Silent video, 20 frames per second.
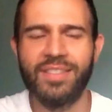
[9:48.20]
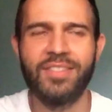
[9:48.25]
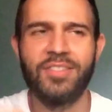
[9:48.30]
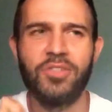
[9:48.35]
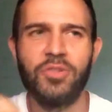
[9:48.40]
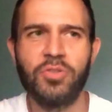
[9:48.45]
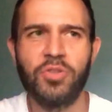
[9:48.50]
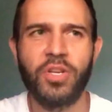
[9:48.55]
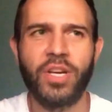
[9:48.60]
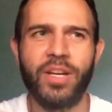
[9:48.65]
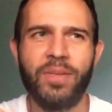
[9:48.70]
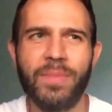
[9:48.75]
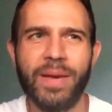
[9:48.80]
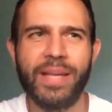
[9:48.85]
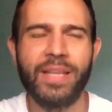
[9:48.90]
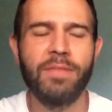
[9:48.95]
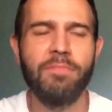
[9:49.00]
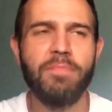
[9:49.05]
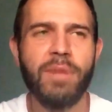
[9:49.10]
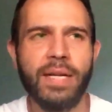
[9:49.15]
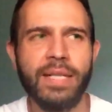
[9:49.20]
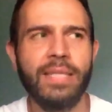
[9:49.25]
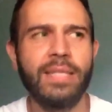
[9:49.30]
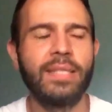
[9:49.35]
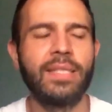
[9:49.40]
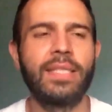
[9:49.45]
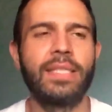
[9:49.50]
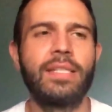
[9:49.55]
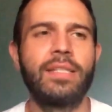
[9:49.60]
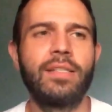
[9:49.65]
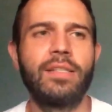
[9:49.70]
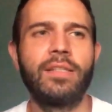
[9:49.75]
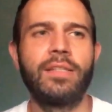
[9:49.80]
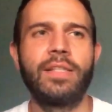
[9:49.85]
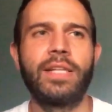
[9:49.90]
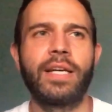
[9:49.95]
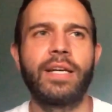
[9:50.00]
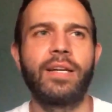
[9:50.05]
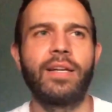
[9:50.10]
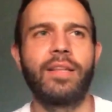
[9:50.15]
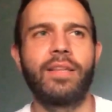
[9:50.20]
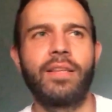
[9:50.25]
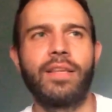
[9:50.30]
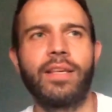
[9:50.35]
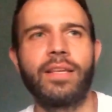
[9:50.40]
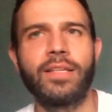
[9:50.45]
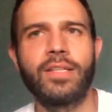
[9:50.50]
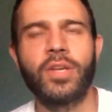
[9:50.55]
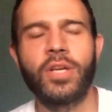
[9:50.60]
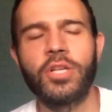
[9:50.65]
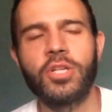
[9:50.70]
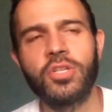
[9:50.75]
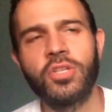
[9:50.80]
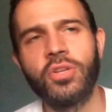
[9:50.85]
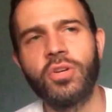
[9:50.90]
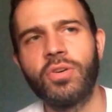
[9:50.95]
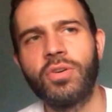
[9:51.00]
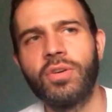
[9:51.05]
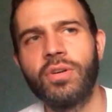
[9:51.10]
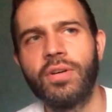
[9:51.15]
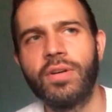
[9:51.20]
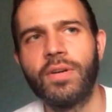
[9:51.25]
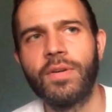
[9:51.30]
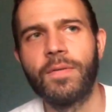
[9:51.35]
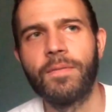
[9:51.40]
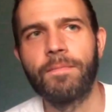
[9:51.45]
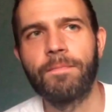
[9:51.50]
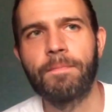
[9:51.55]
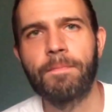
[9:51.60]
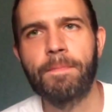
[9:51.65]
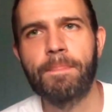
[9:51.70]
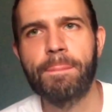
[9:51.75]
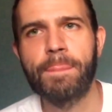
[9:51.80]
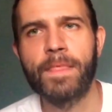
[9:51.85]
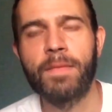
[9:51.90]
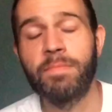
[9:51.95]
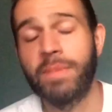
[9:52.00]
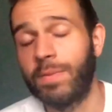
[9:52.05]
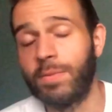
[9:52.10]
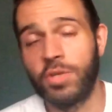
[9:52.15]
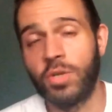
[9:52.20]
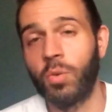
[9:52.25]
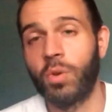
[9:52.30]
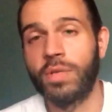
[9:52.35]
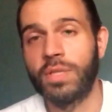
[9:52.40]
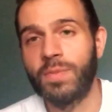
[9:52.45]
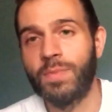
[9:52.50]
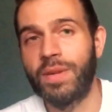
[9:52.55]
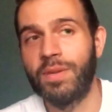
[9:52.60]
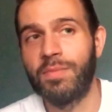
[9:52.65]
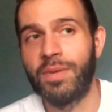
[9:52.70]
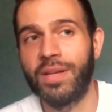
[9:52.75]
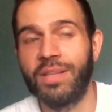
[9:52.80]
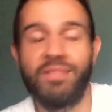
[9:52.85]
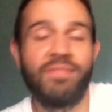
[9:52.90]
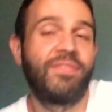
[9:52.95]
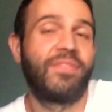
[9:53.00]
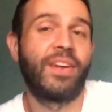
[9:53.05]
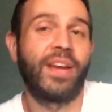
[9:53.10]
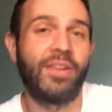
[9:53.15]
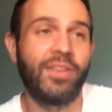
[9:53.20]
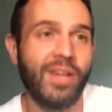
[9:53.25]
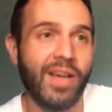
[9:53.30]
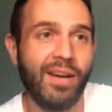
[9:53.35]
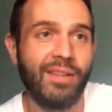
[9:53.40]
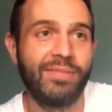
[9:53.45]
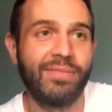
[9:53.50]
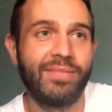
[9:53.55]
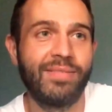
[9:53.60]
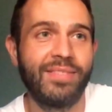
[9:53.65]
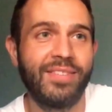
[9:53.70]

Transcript: she was kind of making money signal, that kind of thing. So I just thought, maybe she wants a bit of money, fair enough,